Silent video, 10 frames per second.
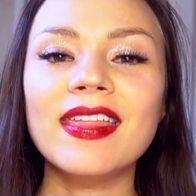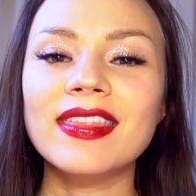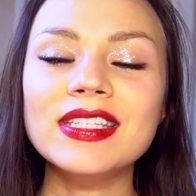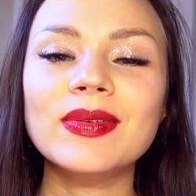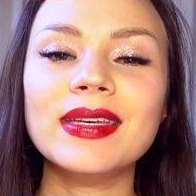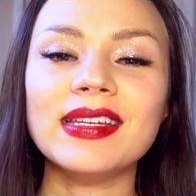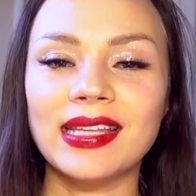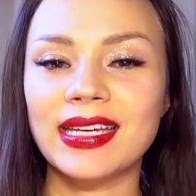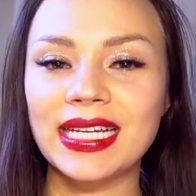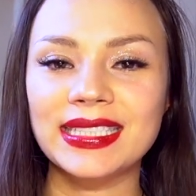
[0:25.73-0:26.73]
This week,
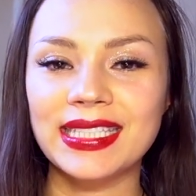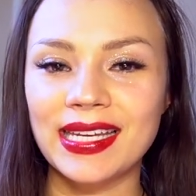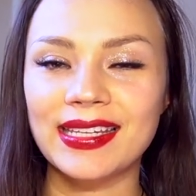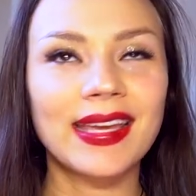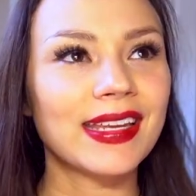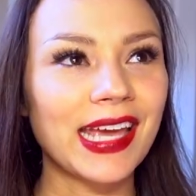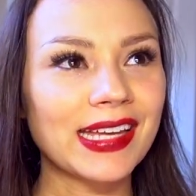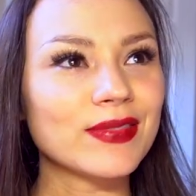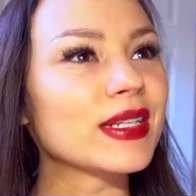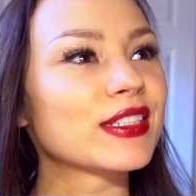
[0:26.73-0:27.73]
like I said yet
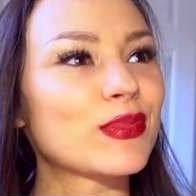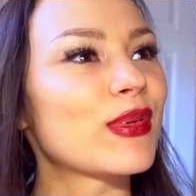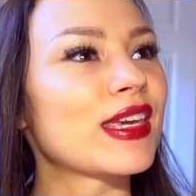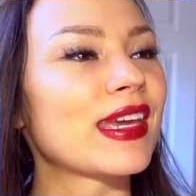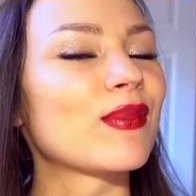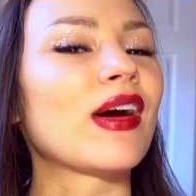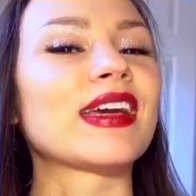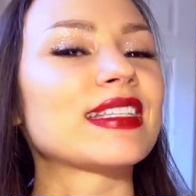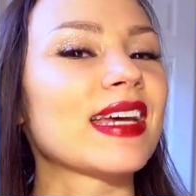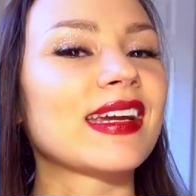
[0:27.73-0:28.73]
again, we are speaking about
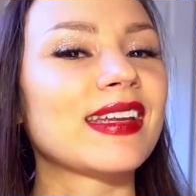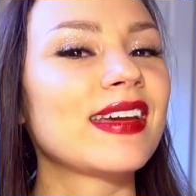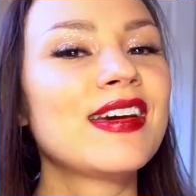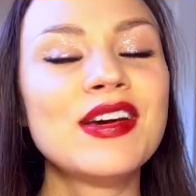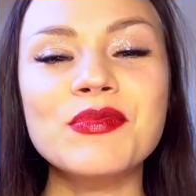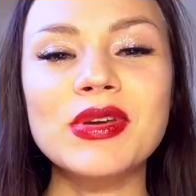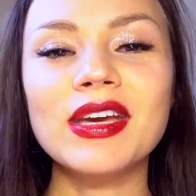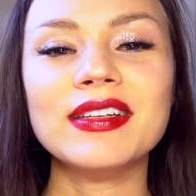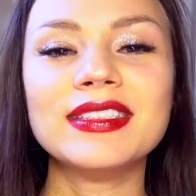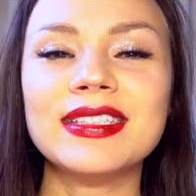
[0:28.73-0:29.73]
anxiety
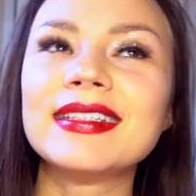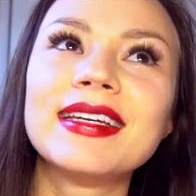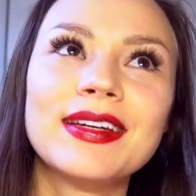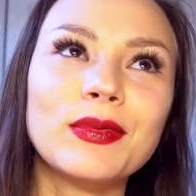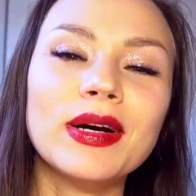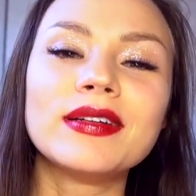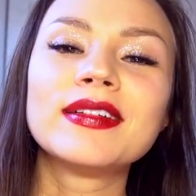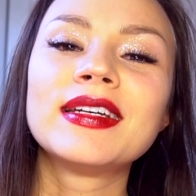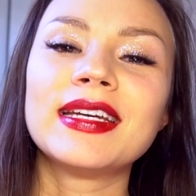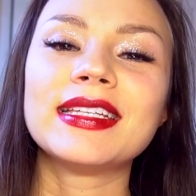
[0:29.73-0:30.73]
because
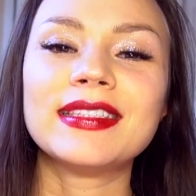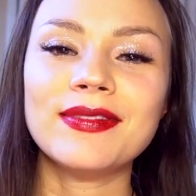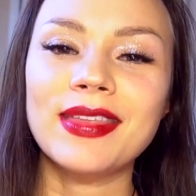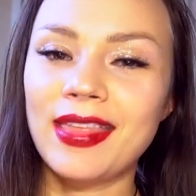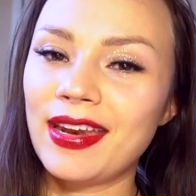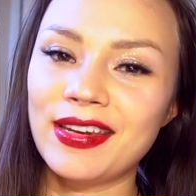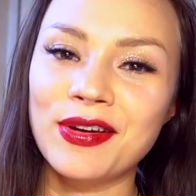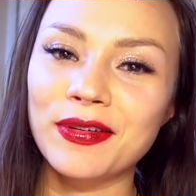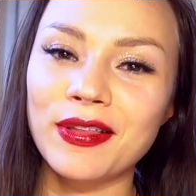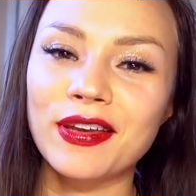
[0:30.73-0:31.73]
well, it's something that I
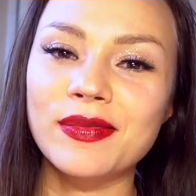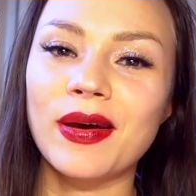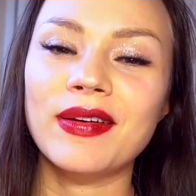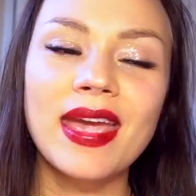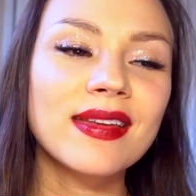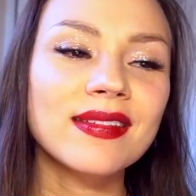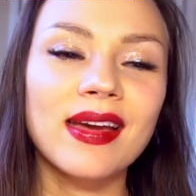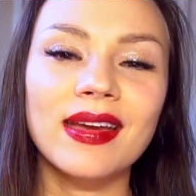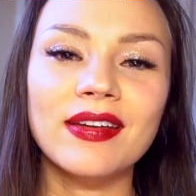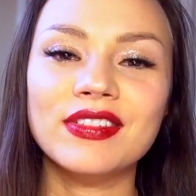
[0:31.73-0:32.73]
know a lot about and
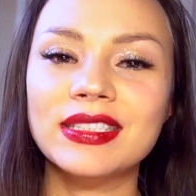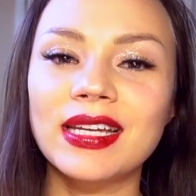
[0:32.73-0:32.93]
I have an